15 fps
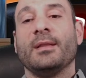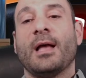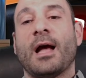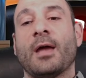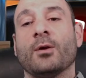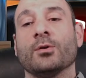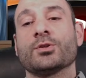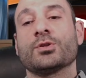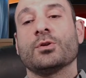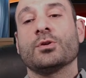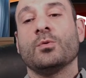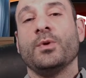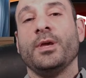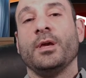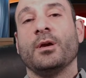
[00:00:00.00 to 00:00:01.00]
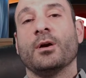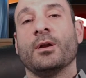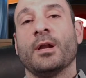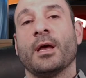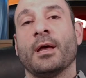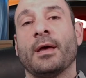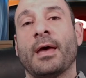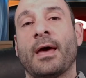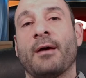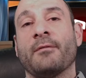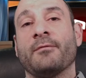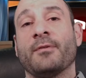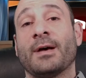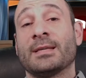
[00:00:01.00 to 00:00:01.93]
and also we're gonna have